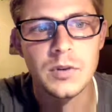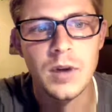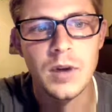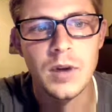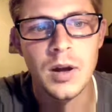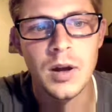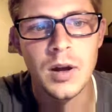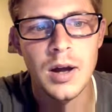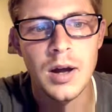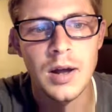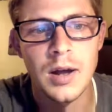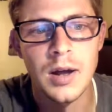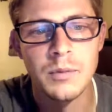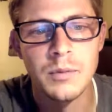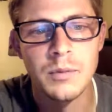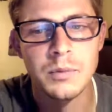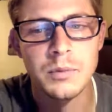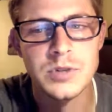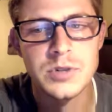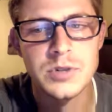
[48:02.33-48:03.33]

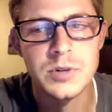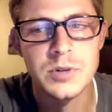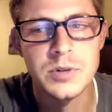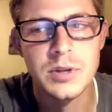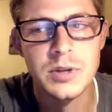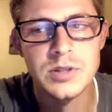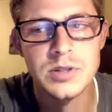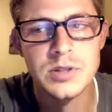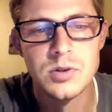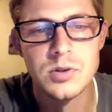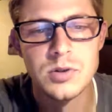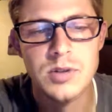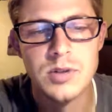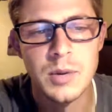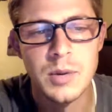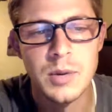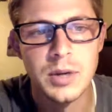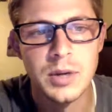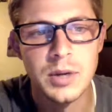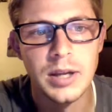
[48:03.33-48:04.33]
Pursuing social
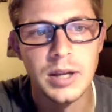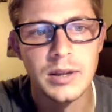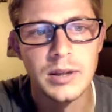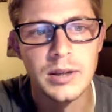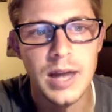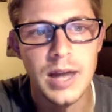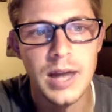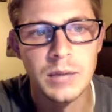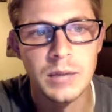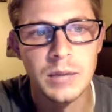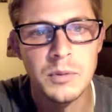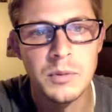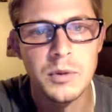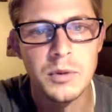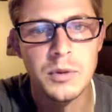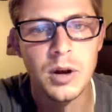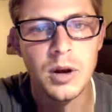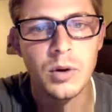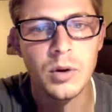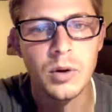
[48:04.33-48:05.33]
networking, that can be
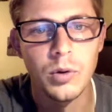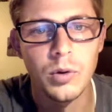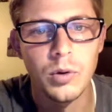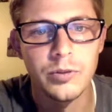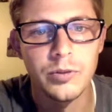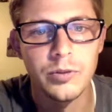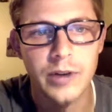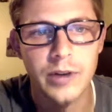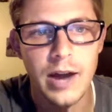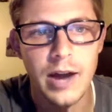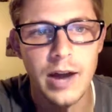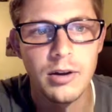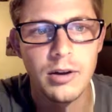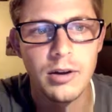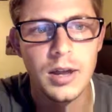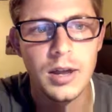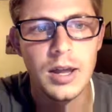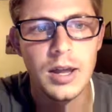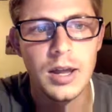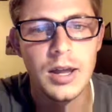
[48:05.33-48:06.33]
put on hold for now.
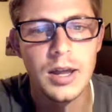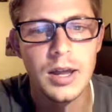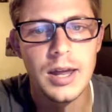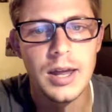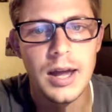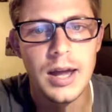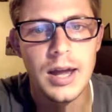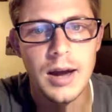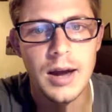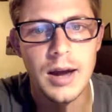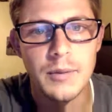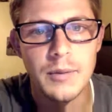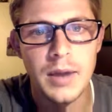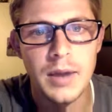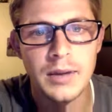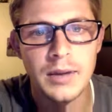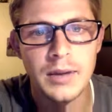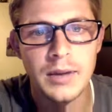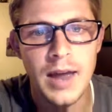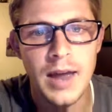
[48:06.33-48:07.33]

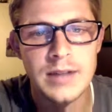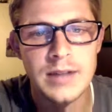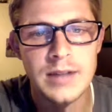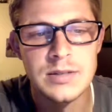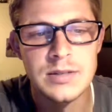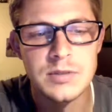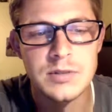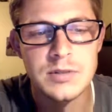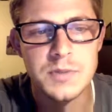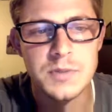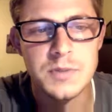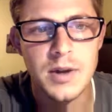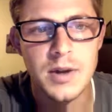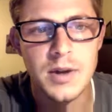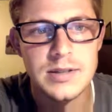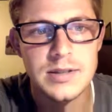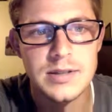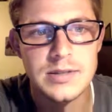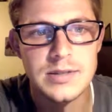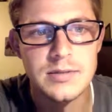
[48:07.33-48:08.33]
And that is in
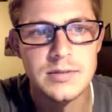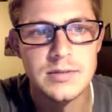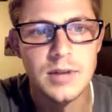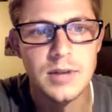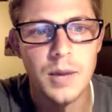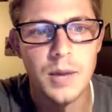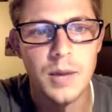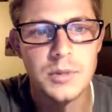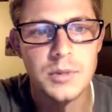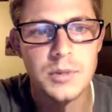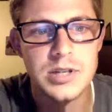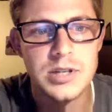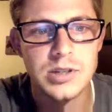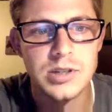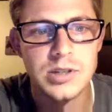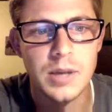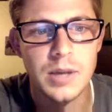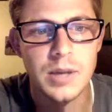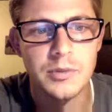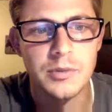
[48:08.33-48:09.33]
response to the
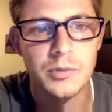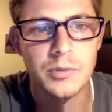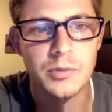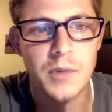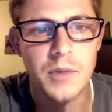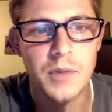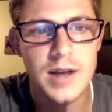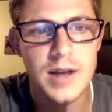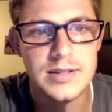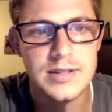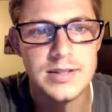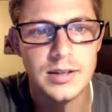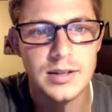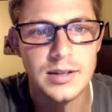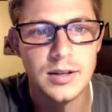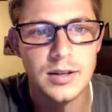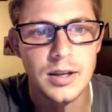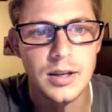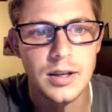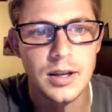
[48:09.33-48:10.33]
competition coming from
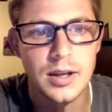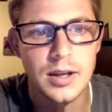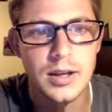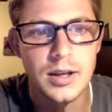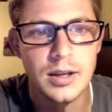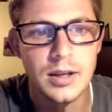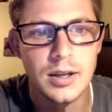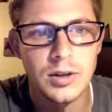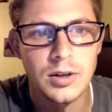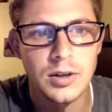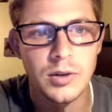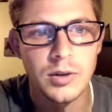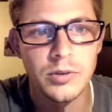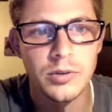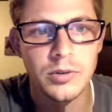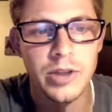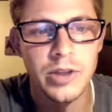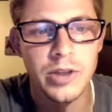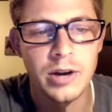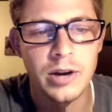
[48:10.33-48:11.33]
Boston.
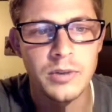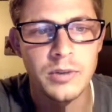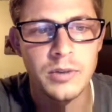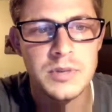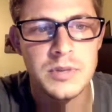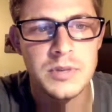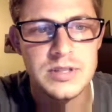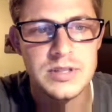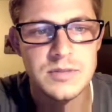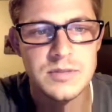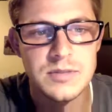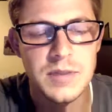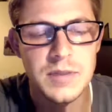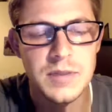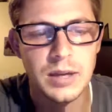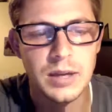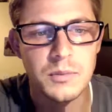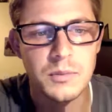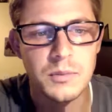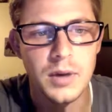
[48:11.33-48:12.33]
They're in the business of
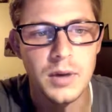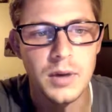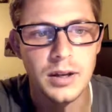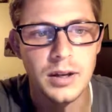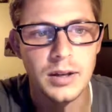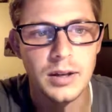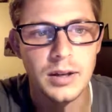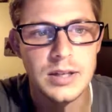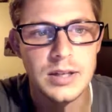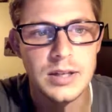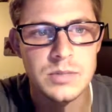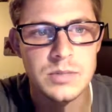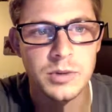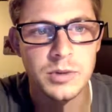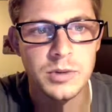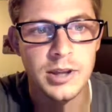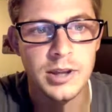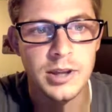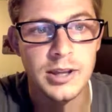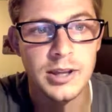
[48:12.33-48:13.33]
making money, and it's
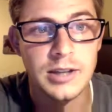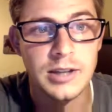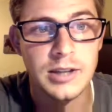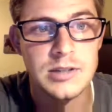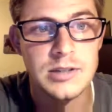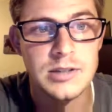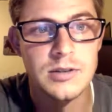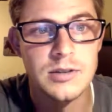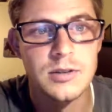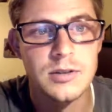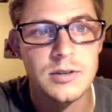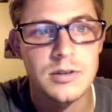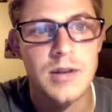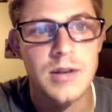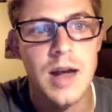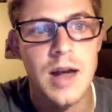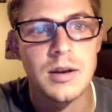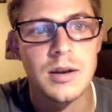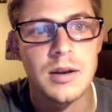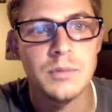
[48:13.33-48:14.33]
important that they continue to do
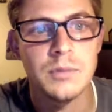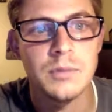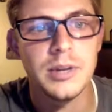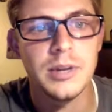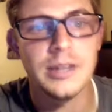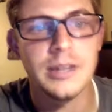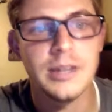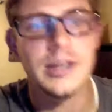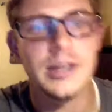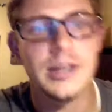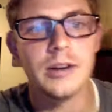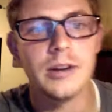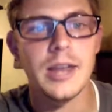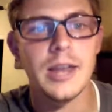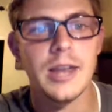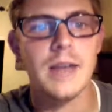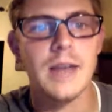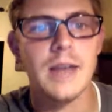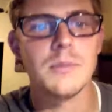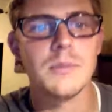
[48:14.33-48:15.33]
that and play their
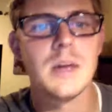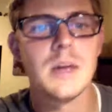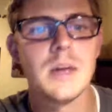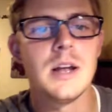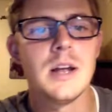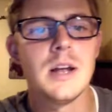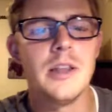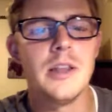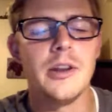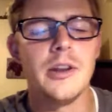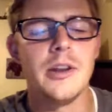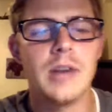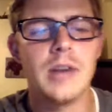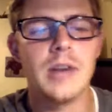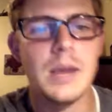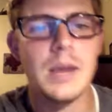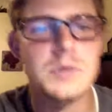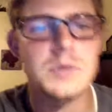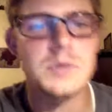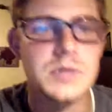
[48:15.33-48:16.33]
game. Their
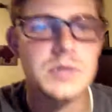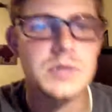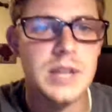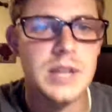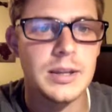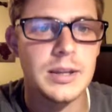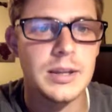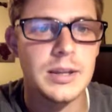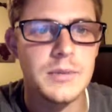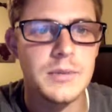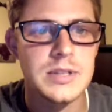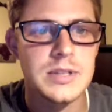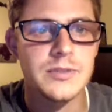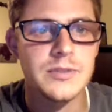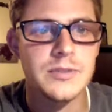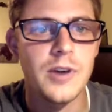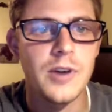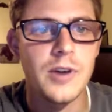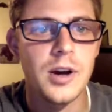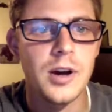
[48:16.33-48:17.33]
game is what's got them this
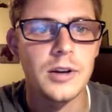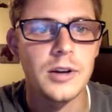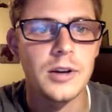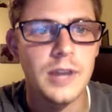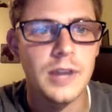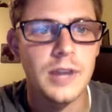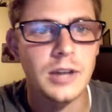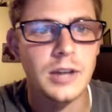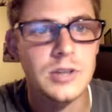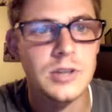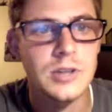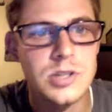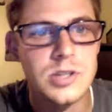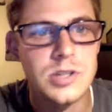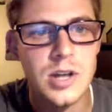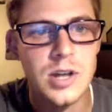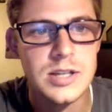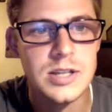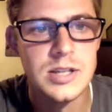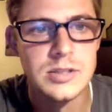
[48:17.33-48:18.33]
far. They can
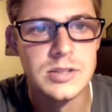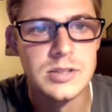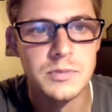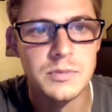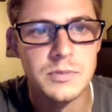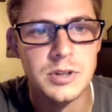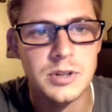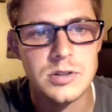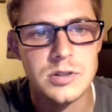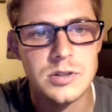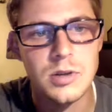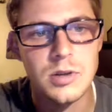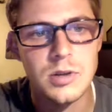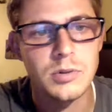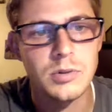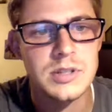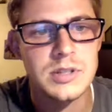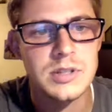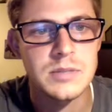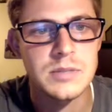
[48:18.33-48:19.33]
adjust, but there's no
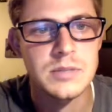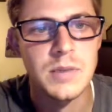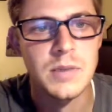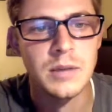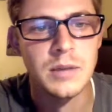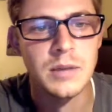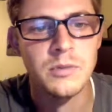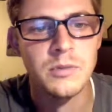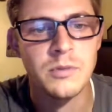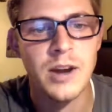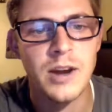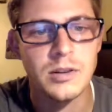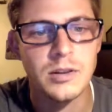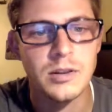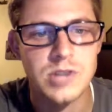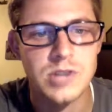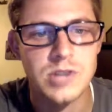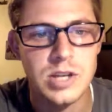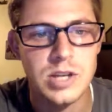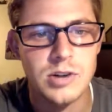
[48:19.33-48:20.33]
reason to make a
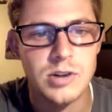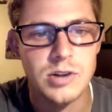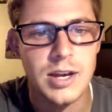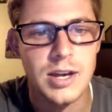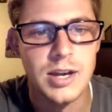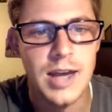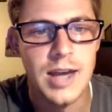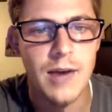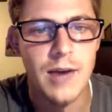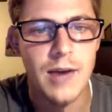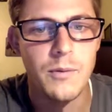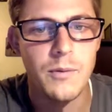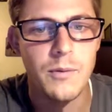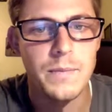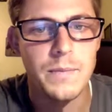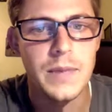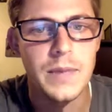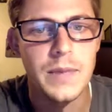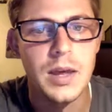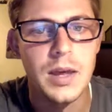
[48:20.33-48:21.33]
vital change right now.
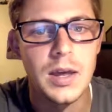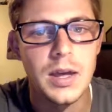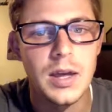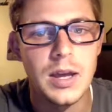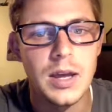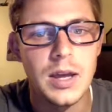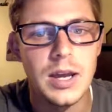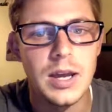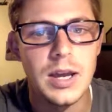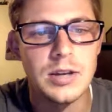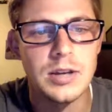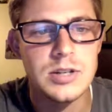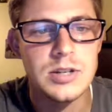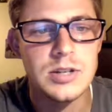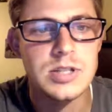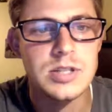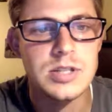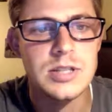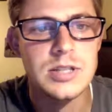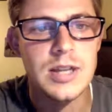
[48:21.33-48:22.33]
In
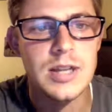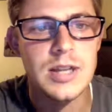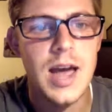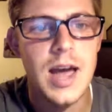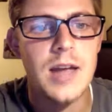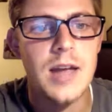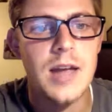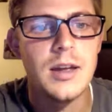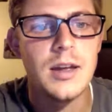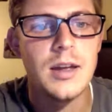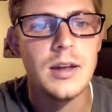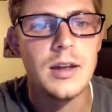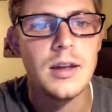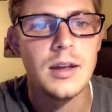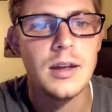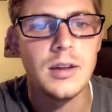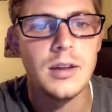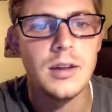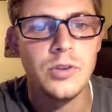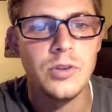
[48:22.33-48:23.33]
addition to that,
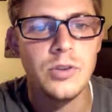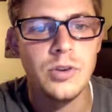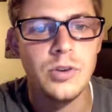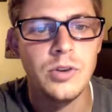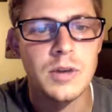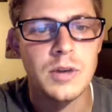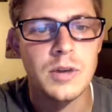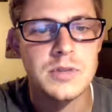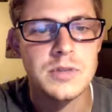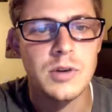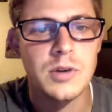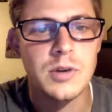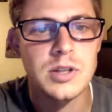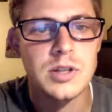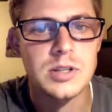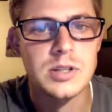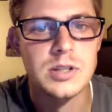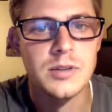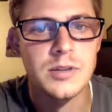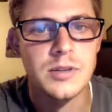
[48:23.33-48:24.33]
comes the
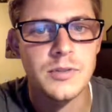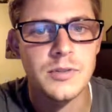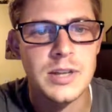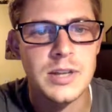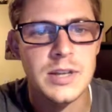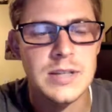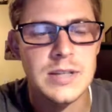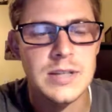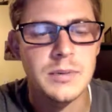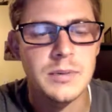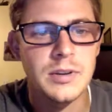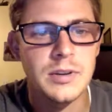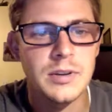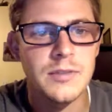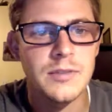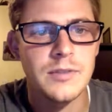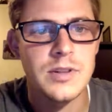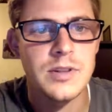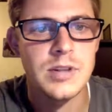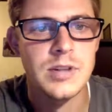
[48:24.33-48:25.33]
question of accepting
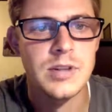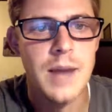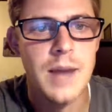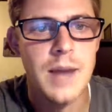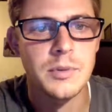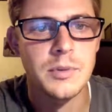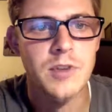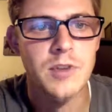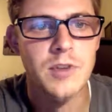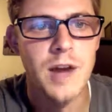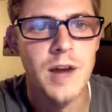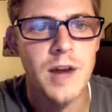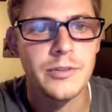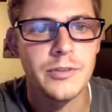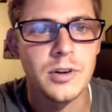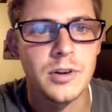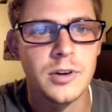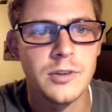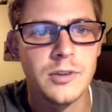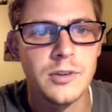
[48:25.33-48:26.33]
the venture capitalist
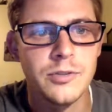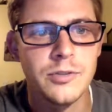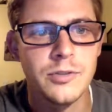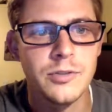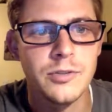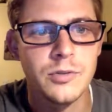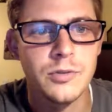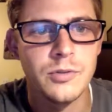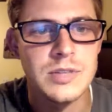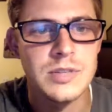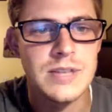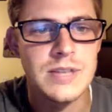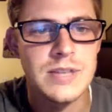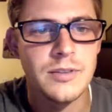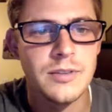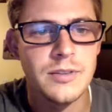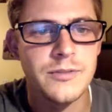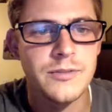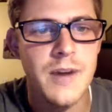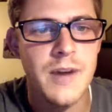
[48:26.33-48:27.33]
offer of
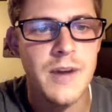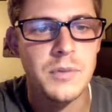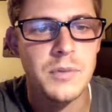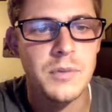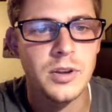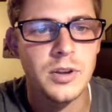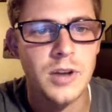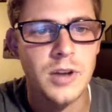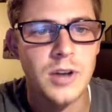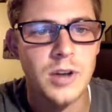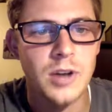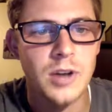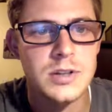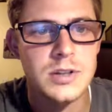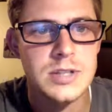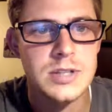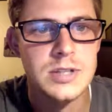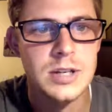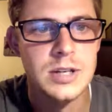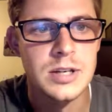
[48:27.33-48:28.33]
receiving $5 million
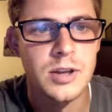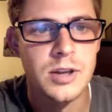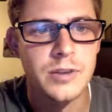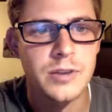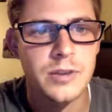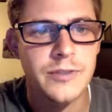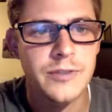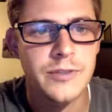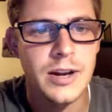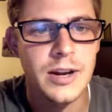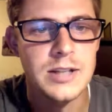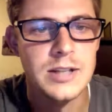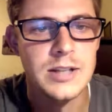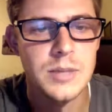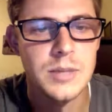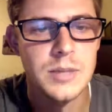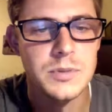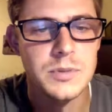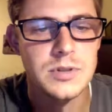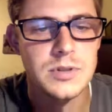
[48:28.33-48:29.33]
in another
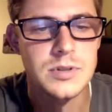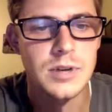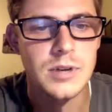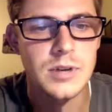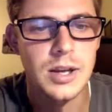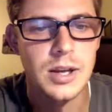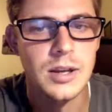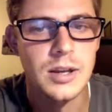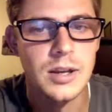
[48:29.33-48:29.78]
finance opportunity.